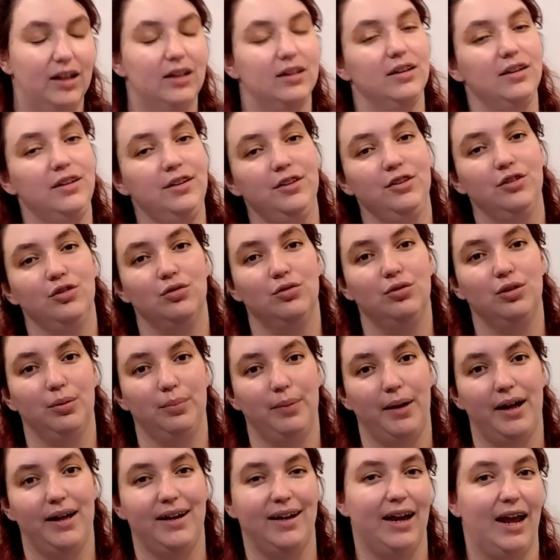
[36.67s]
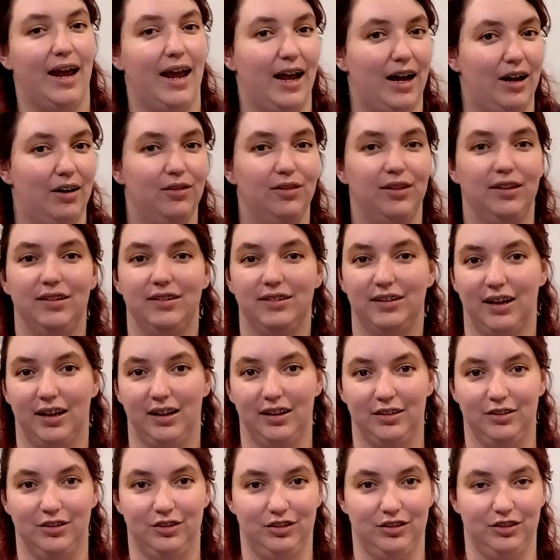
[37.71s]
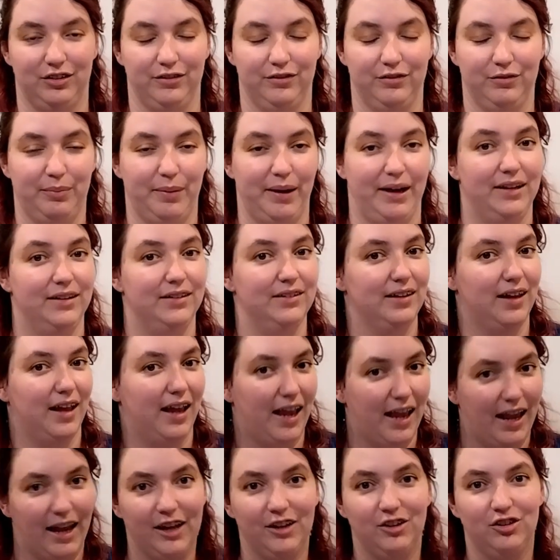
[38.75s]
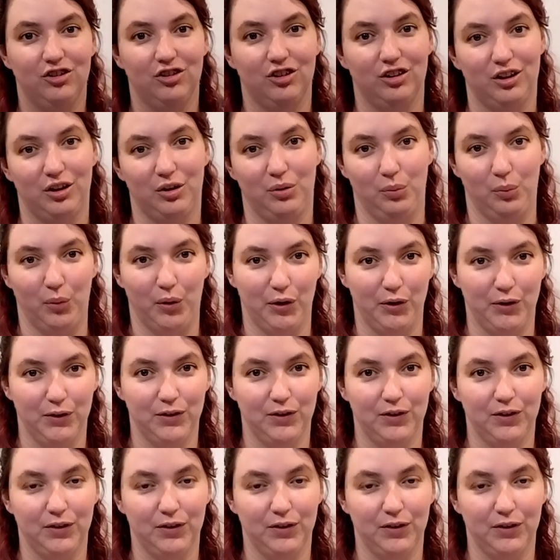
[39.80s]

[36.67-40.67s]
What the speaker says: let's talk about how these colour shift paints actually work.